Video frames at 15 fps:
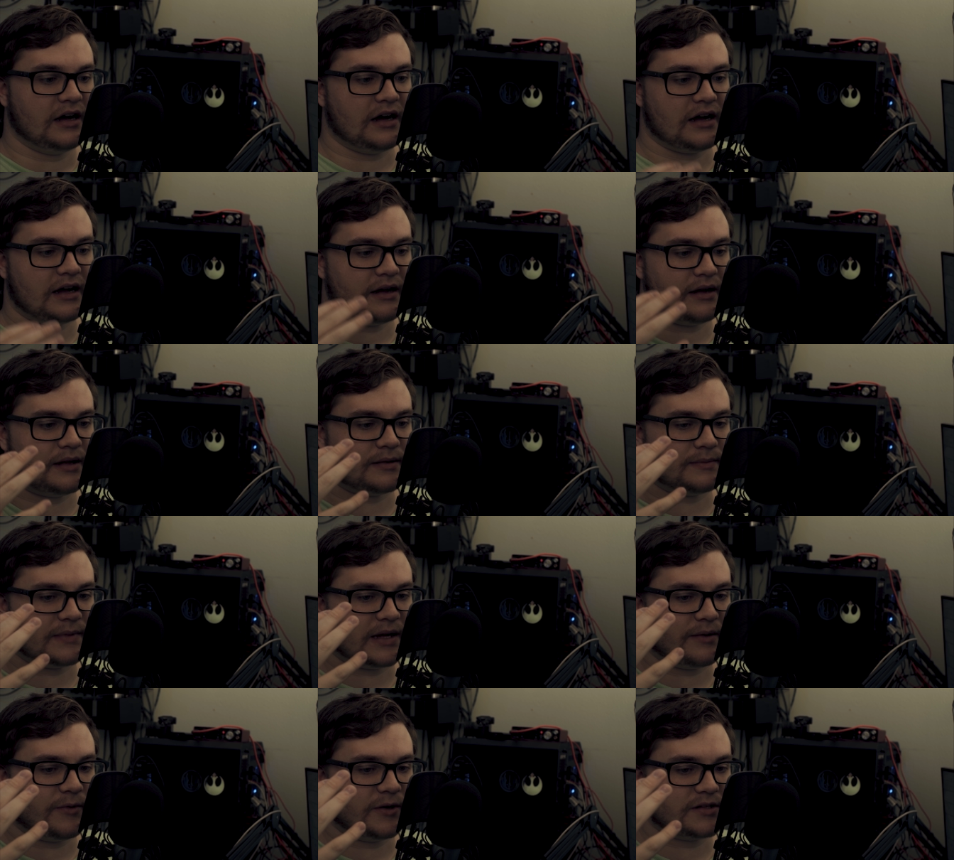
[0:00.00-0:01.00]

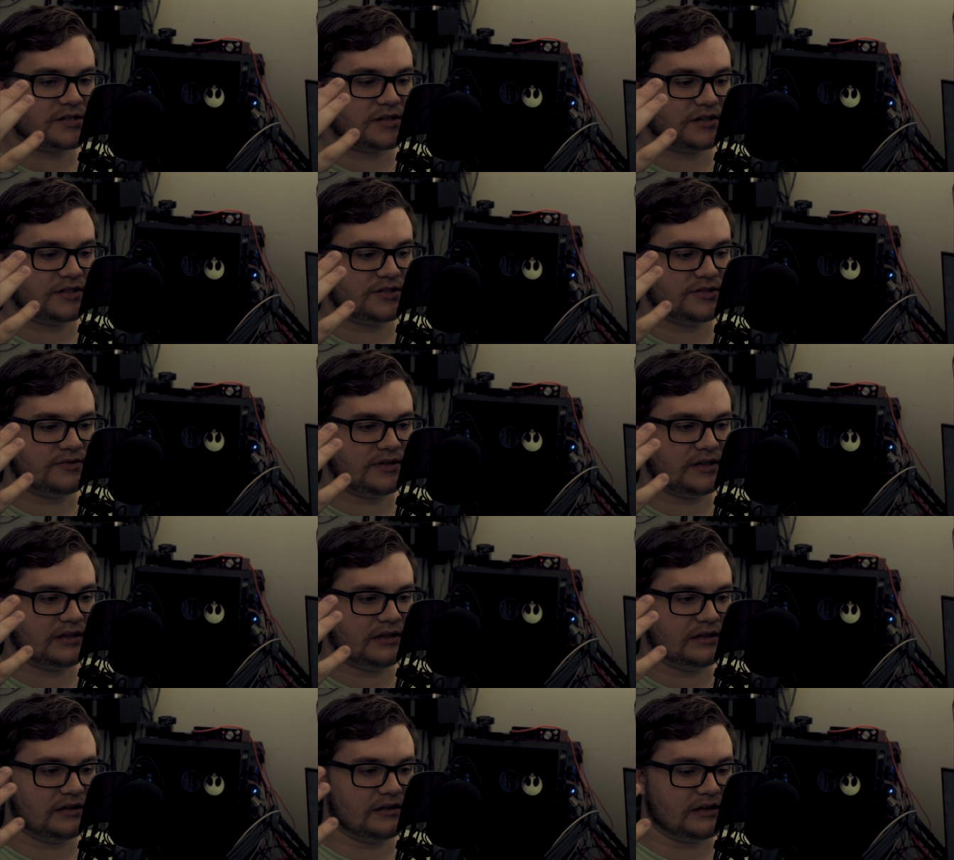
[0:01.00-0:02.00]
I want to start
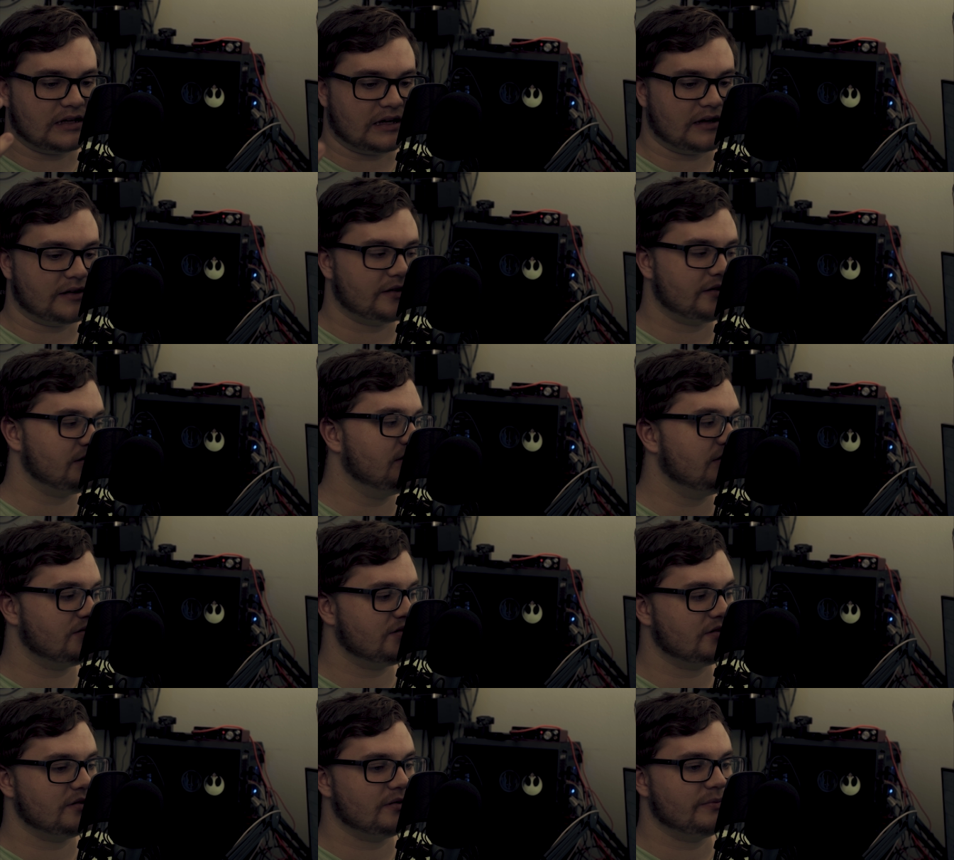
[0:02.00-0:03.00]
doing
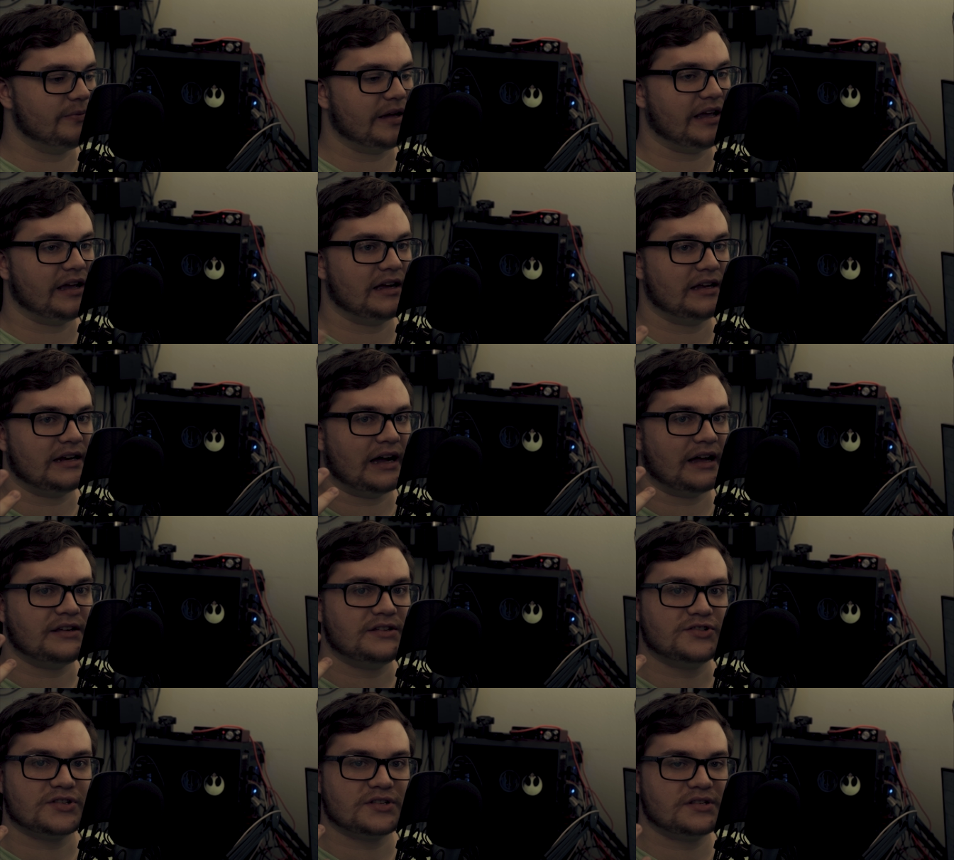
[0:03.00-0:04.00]
YouTube, and I
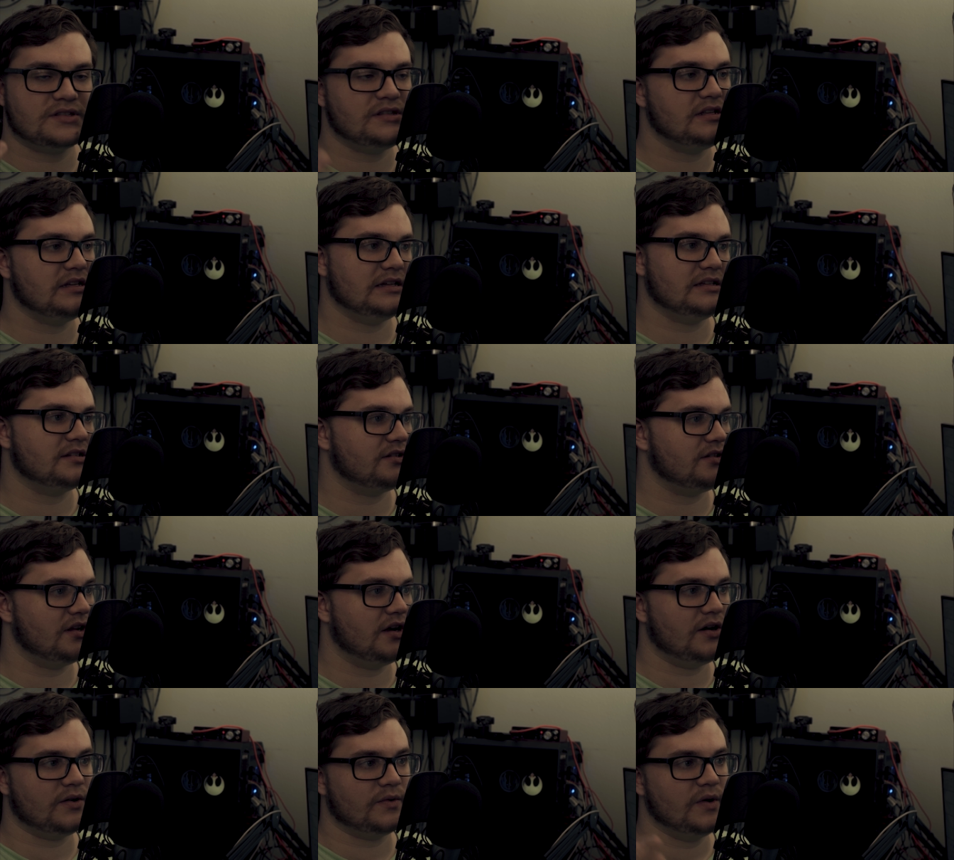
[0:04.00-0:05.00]
just need to
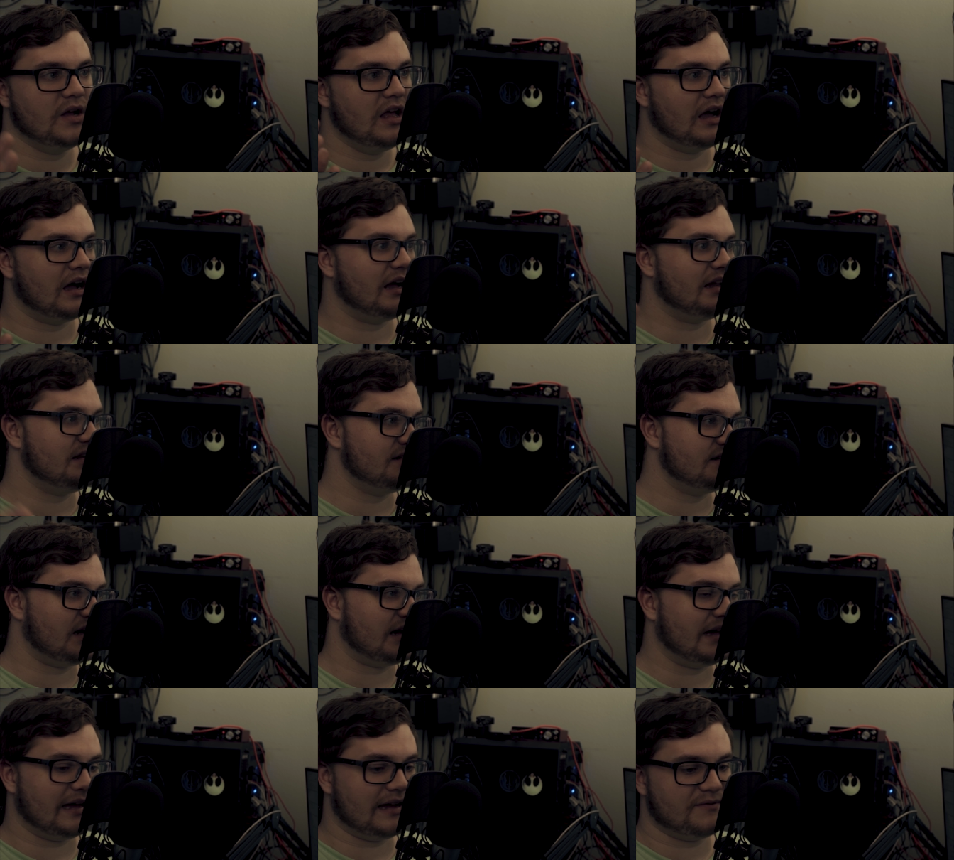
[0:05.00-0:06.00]
know. I
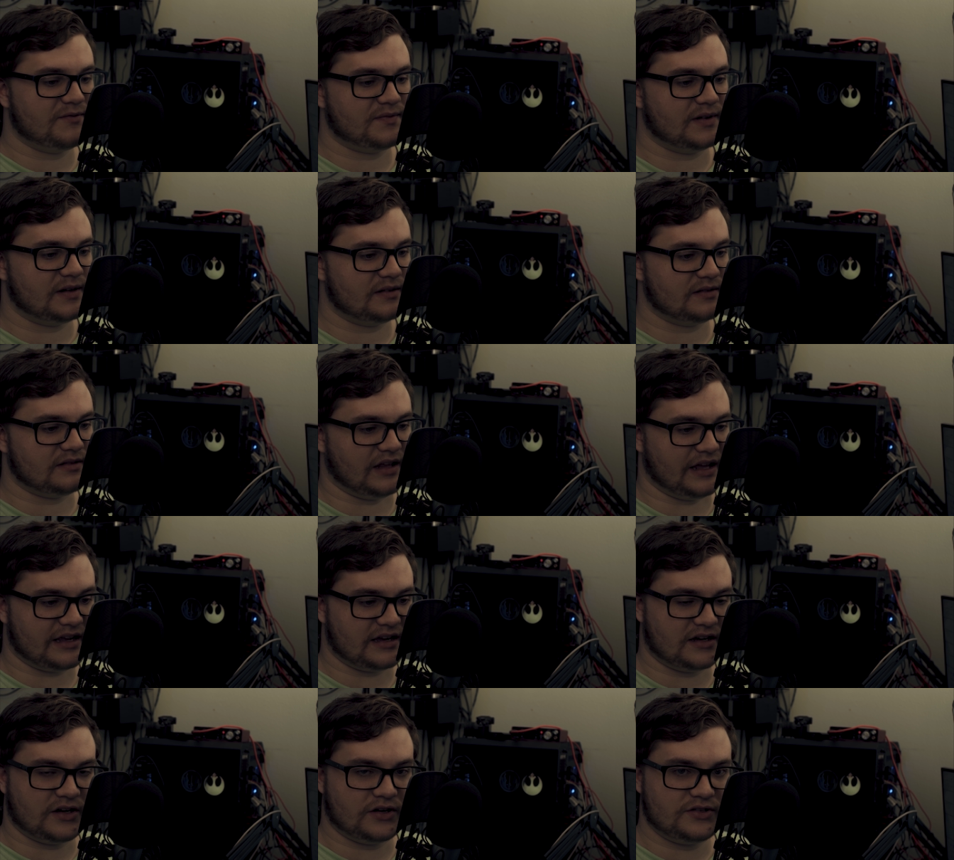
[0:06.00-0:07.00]
have like
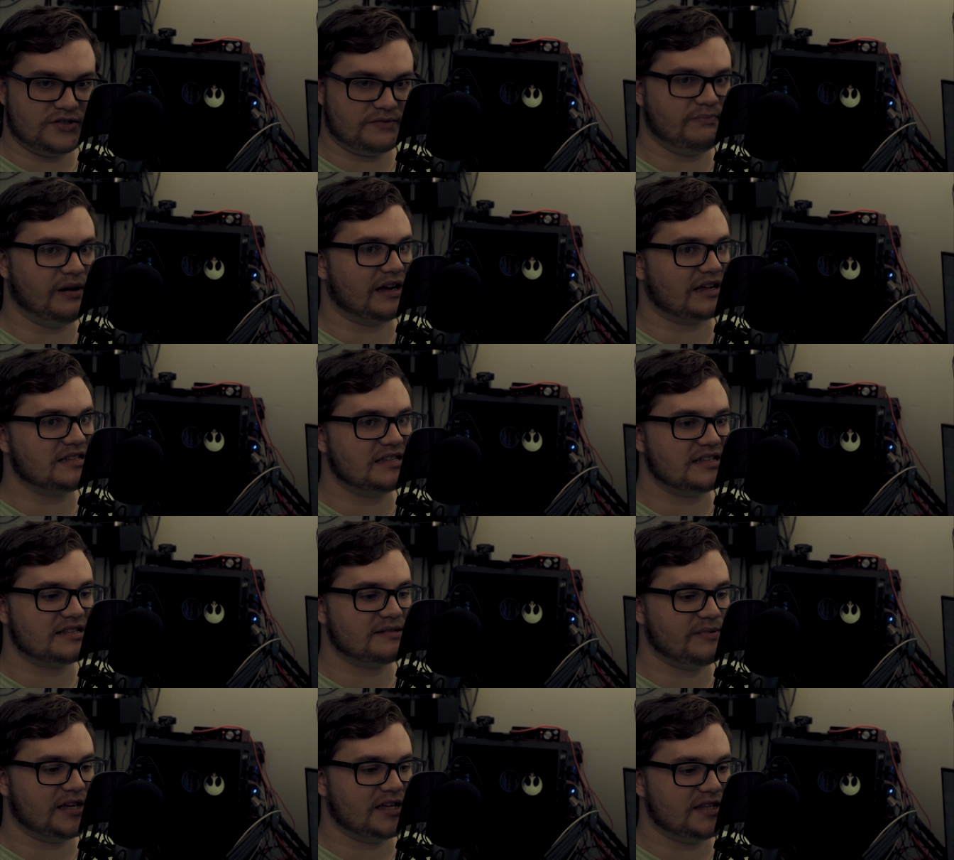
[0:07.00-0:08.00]
$100 to
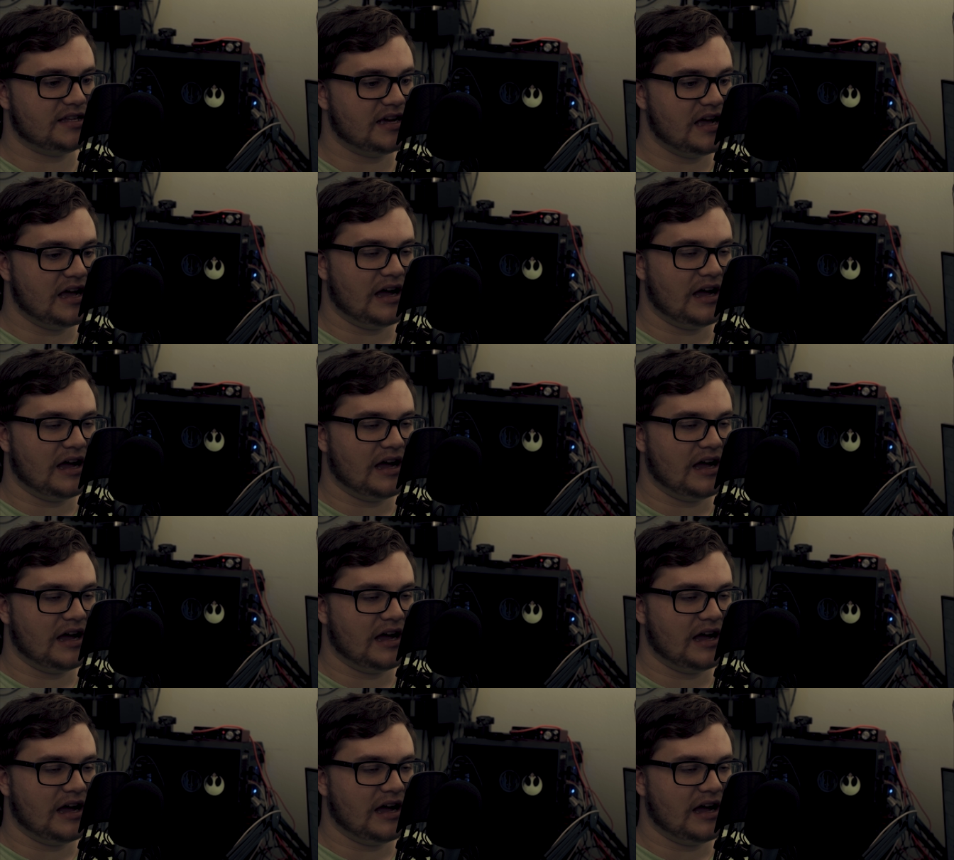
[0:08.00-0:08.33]
spend.